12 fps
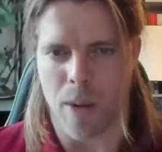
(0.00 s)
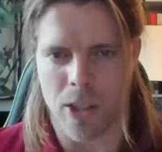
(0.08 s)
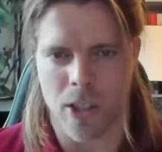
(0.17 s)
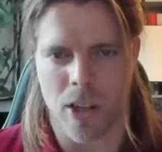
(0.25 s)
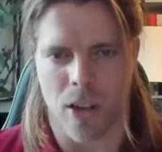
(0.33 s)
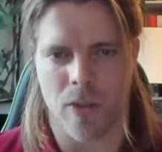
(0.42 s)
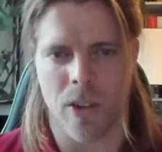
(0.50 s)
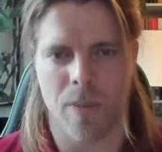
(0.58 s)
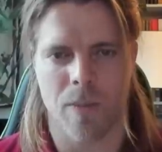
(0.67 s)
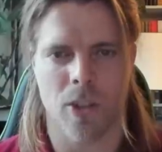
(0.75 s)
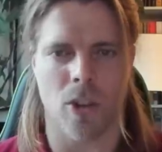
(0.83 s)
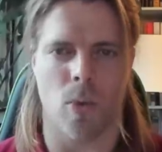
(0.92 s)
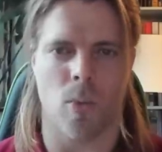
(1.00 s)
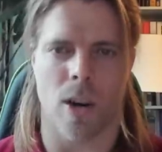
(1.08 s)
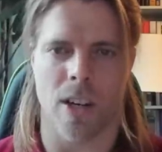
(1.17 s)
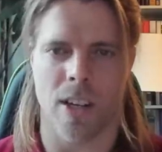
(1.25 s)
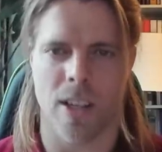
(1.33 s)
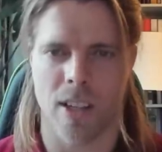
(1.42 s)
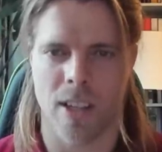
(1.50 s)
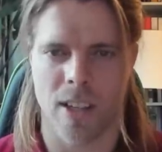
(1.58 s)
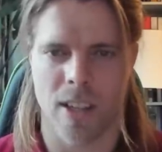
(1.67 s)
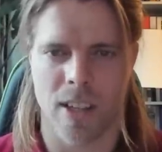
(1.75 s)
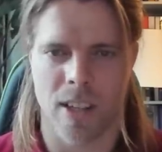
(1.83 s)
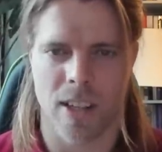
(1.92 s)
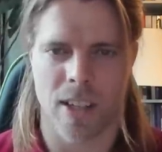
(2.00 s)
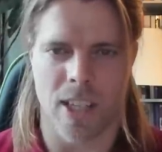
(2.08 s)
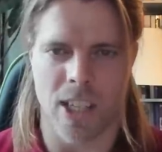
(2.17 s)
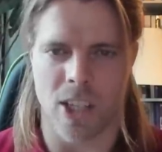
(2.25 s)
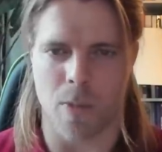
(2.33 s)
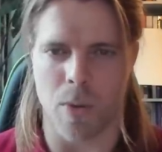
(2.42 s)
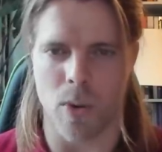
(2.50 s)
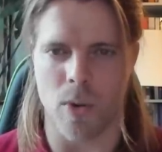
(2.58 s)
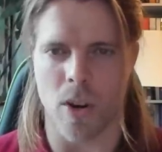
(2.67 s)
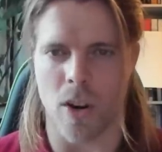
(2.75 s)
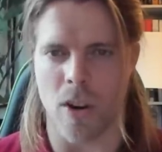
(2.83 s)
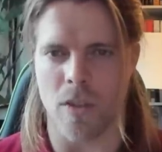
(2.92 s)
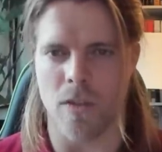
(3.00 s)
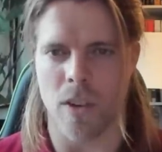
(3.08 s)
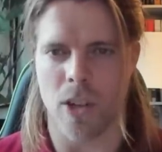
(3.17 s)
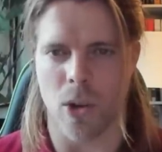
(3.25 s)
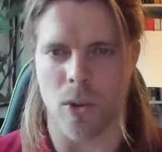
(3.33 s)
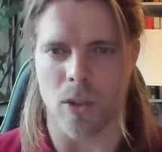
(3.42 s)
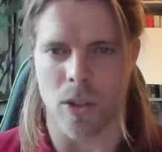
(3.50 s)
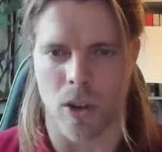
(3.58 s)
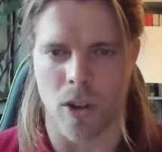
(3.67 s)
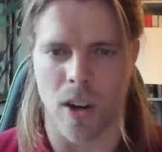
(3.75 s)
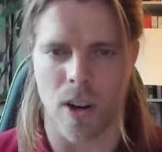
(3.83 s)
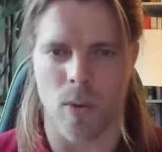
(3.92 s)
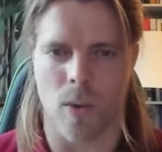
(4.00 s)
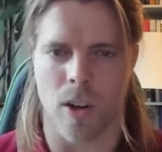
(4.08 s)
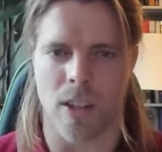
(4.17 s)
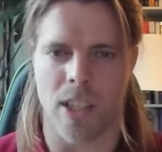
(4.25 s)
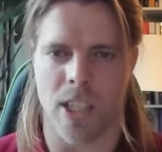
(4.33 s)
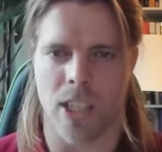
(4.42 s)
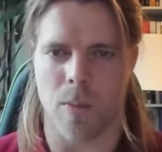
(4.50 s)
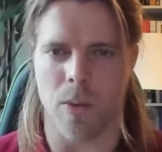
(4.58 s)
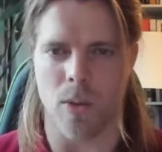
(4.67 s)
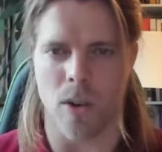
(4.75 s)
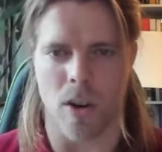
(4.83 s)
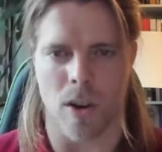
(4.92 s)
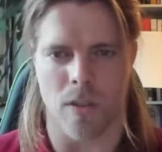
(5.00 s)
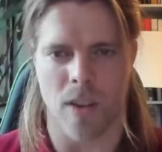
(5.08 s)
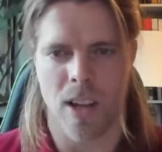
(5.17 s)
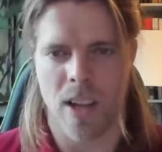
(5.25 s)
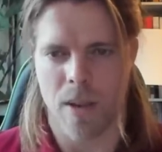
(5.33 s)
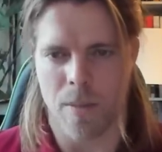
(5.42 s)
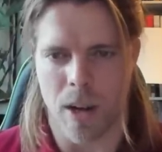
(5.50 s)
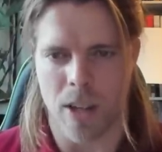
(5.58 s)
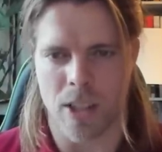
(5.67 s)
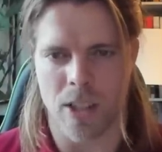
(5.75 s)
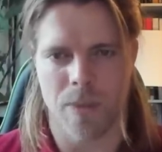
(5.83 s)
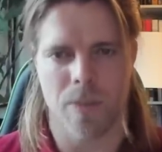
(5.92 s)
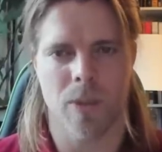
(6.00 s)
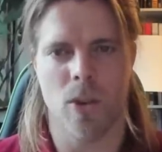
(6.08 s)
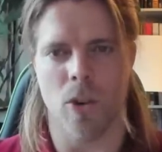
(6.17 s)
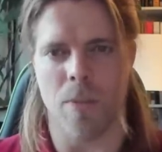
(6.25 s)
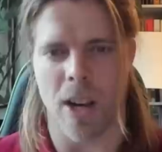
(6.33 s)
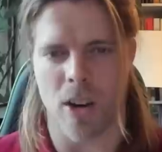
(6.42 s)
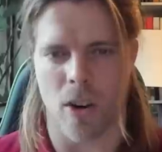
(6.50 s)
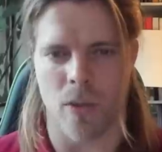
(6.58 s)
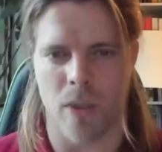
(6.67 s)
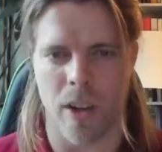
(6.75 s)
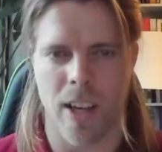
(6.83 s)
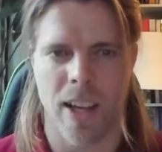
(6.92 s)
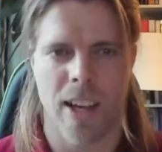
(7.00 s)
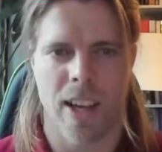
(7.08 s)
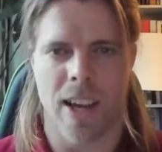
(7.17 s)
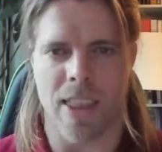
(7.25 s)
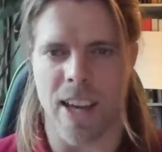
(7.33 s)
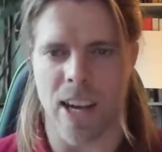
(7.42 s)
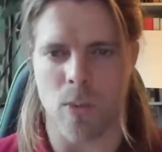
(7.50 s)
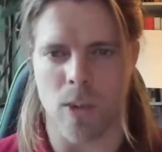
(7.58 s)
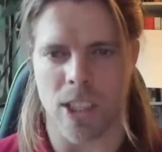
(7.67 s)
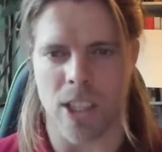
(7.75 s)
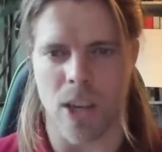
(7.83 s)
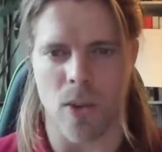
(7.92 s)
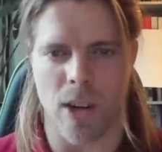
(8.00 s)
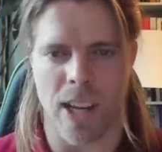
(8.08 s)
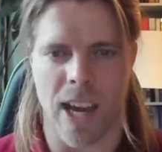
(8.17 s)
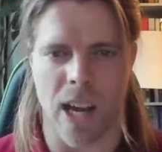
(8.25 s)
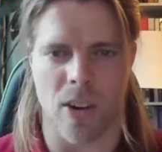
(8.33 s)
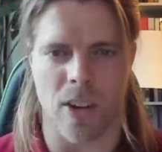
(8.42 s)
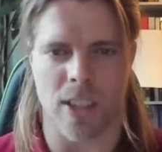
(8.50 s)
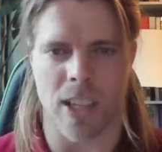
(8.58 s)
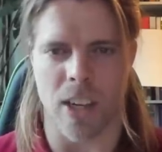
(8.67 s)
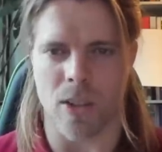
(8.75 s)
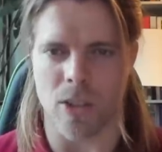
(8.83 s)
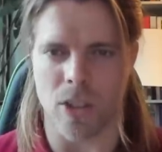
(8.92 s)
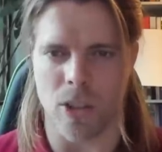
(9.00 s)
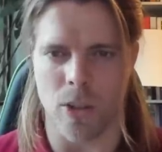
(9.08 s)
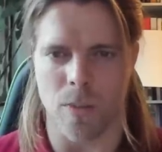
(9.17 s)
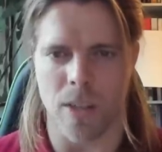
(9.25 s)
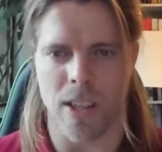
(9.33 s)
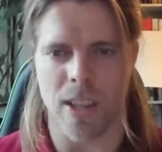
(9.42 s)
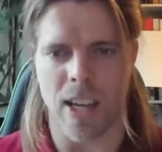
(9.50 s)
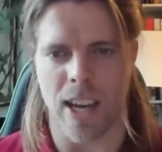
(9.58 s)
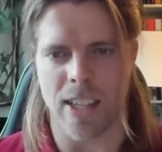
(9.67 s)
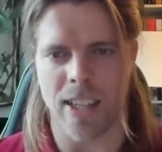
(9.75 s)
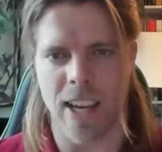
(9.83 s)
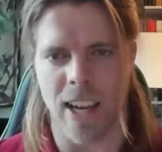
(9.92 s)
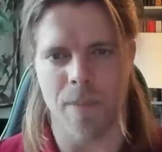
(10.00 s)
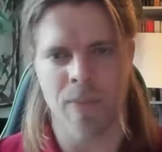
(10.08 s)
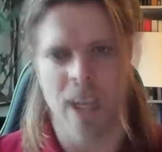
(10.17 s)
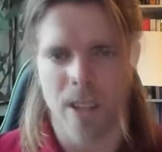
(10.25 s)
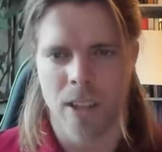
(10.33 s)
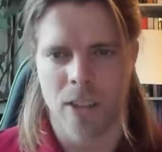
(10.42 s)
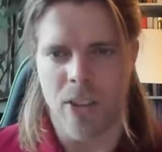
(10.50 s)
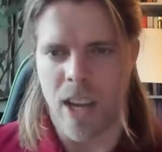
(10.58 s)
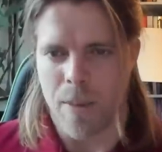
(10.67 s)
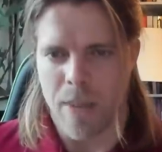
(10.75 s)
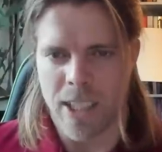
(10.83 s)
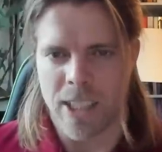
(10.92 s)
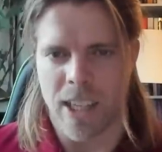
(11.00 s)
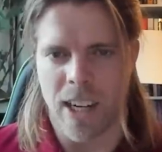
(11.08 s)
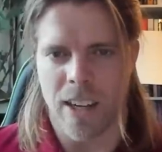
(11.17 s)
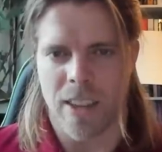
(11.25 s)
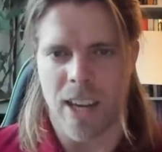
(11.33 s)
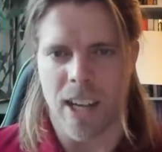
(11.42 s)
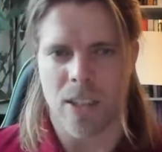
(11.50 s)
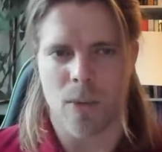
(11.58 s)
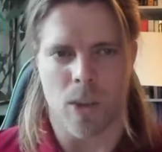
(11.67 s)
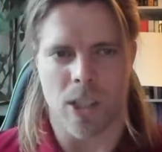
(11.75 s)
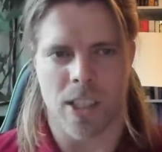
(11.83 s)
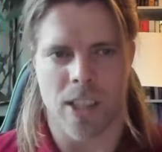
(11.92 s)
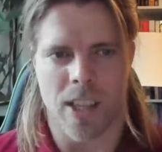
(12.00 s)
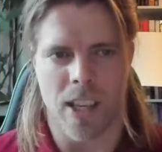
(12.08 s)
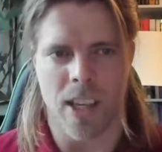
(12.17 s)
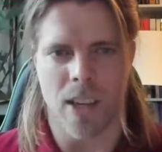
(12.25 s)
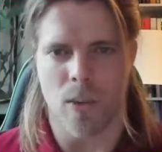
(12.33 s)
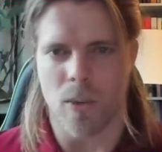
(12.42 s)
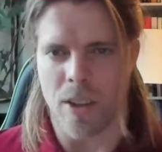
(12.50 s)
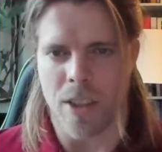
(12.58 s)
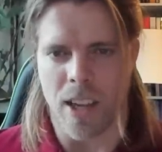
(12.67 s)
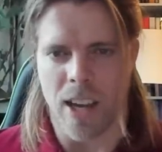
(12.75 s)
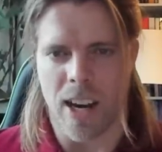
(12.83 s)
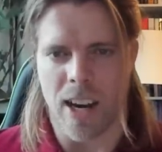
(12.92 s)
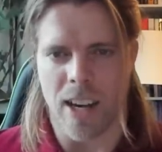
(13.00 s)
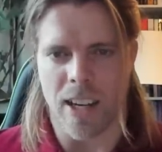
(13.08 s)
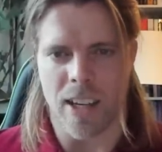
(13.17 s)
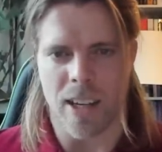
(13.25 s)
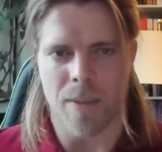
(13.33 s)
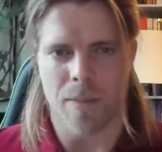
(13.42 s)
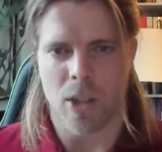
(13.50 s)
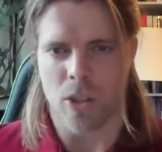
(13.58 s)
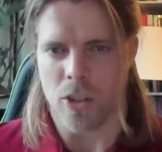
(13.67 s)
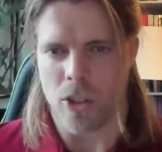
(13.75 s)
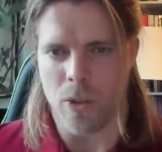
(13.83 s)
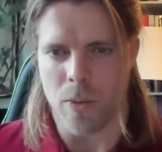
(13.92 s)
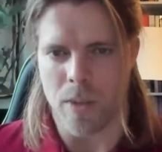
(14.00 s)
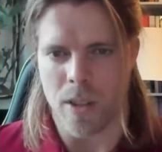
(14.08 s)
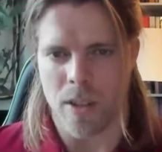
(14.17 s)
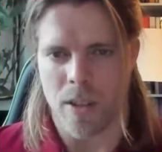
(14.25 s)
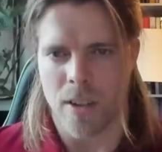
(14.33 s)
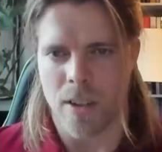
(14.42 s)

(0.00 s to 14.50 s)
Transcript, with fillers: butter coffee, so one teaspoon of coconut oil, one teaspoon of butter, gourmet coffee, and that was the only calories I consumed that day. So yeah, basically that was the only thing I um, consumed